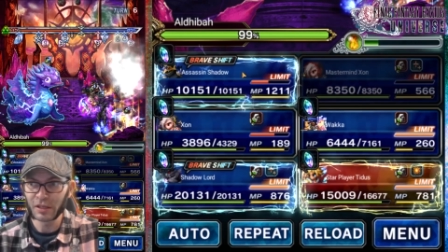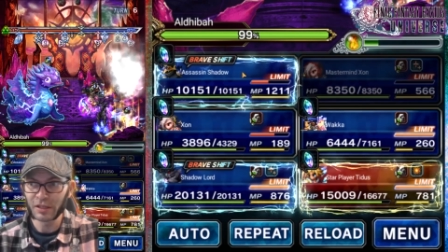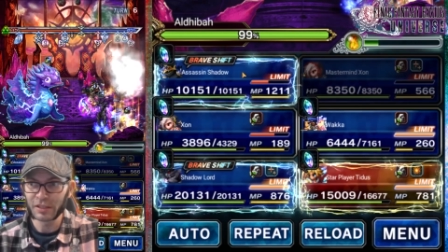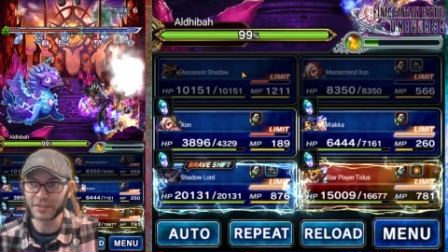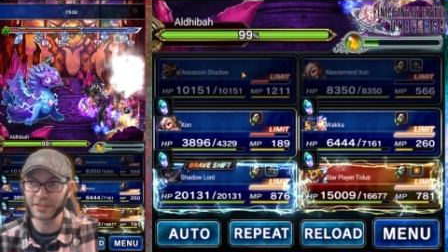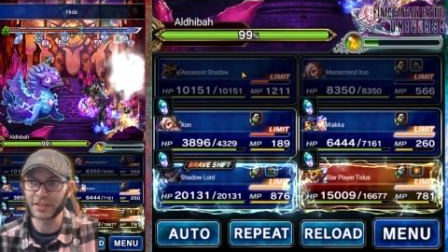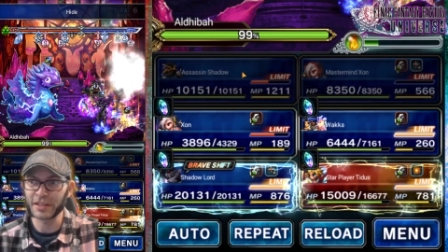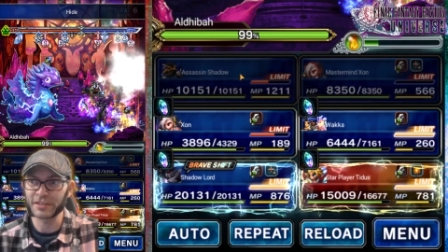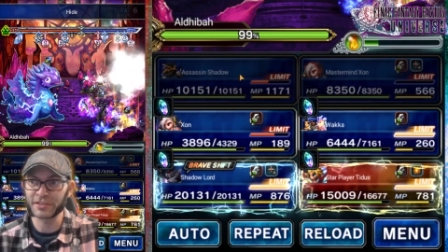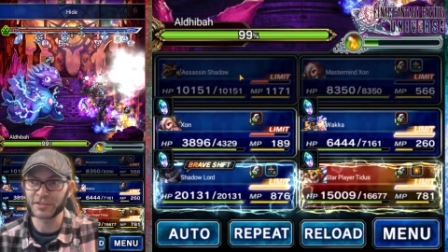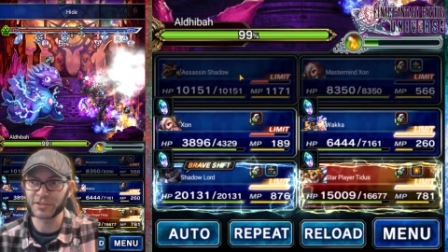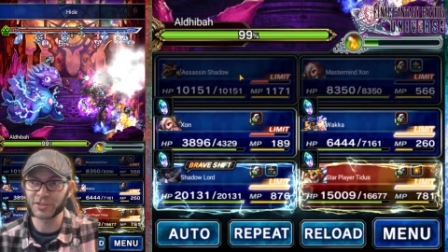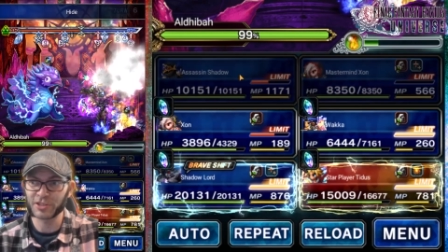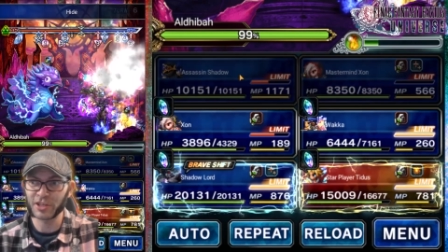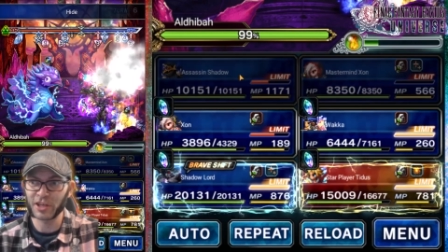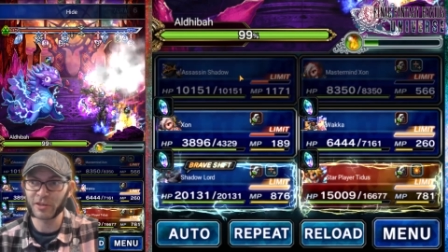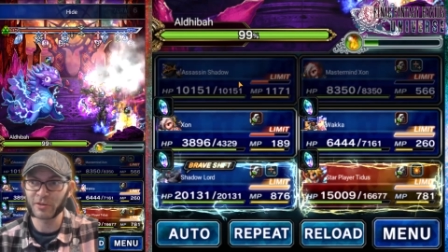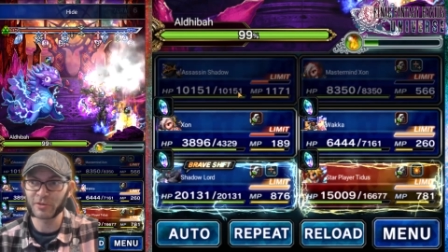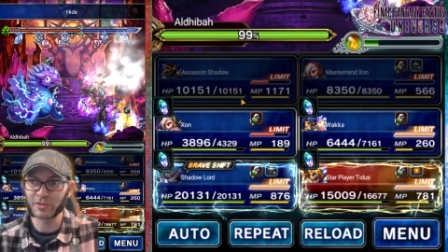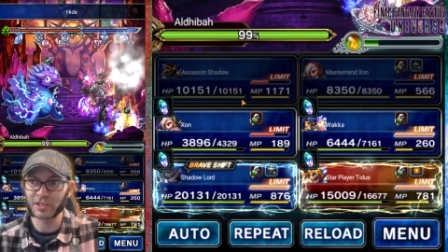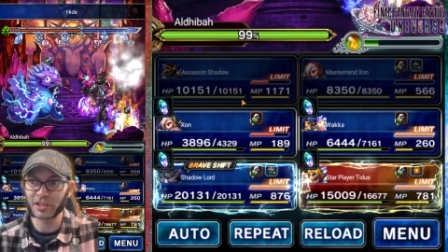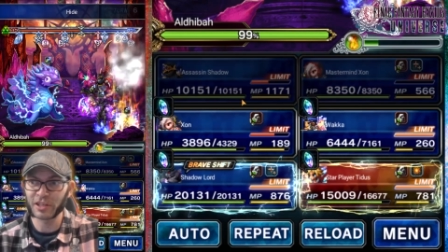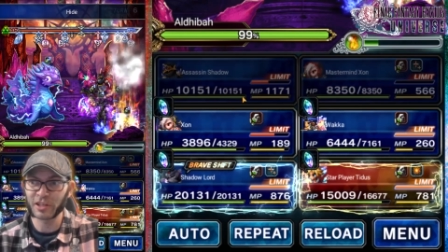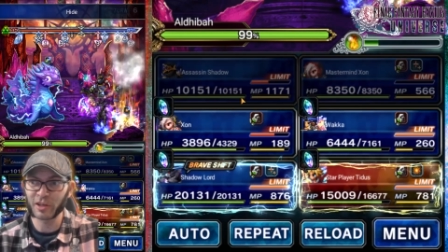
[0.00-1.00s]
Assassin
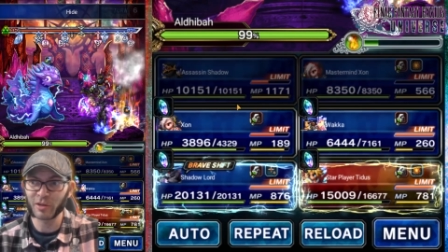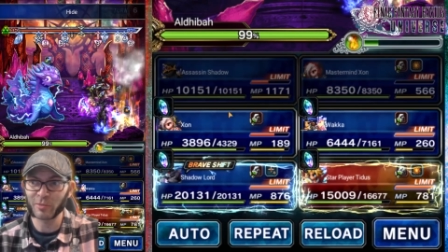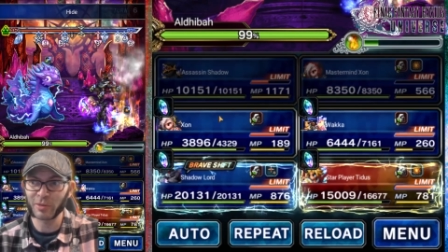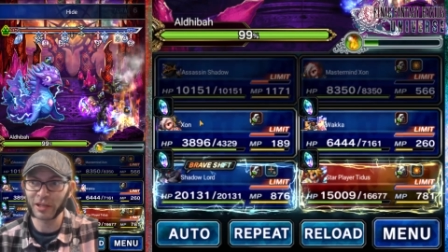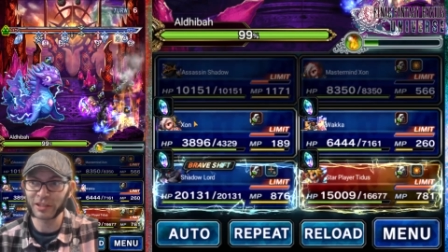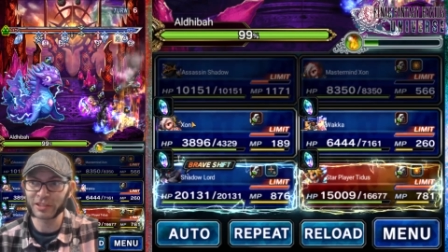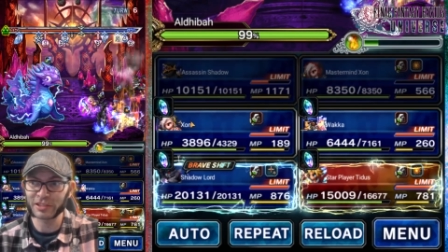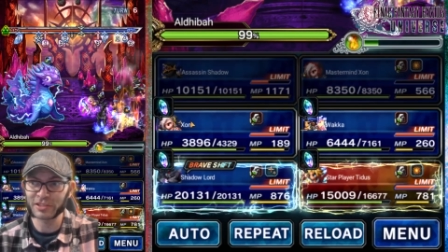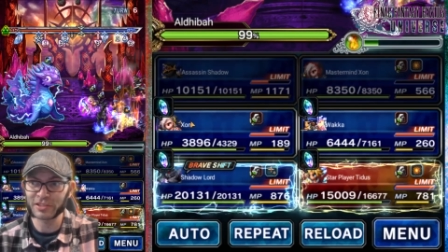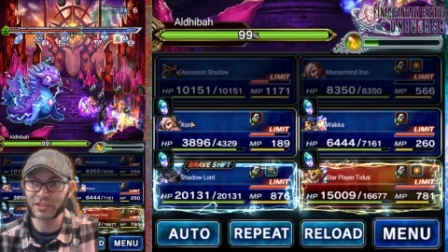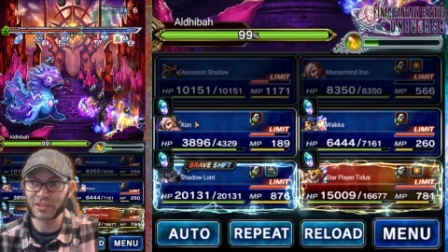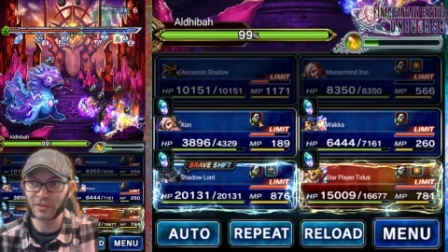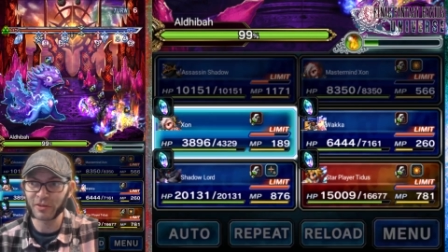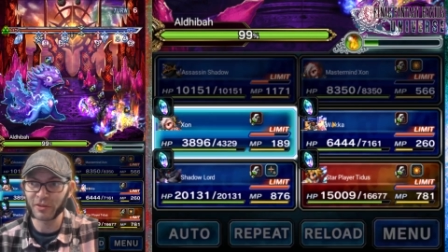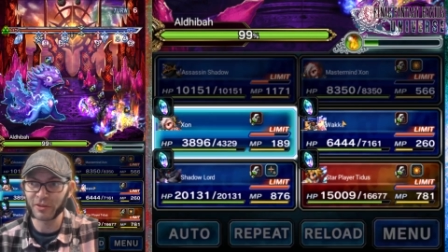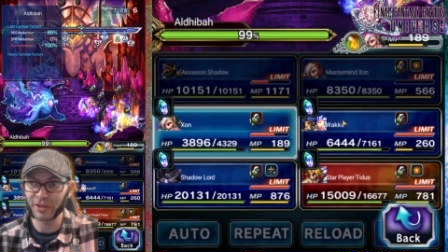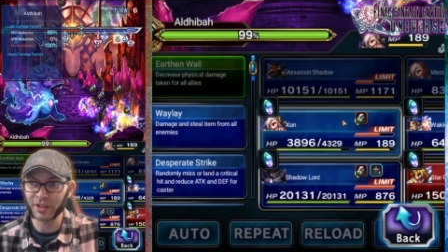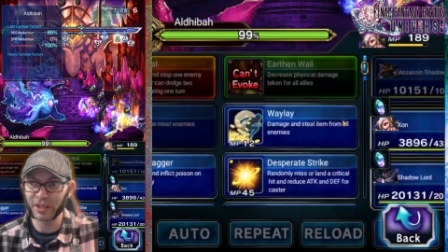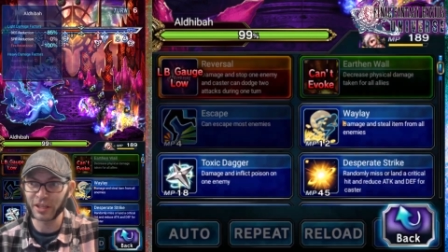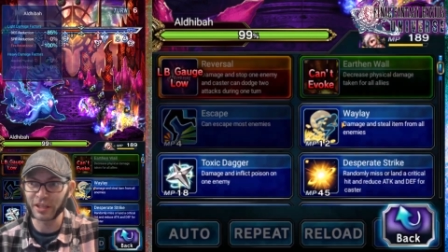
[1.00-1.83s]
Shadow is going to go back to Stealth,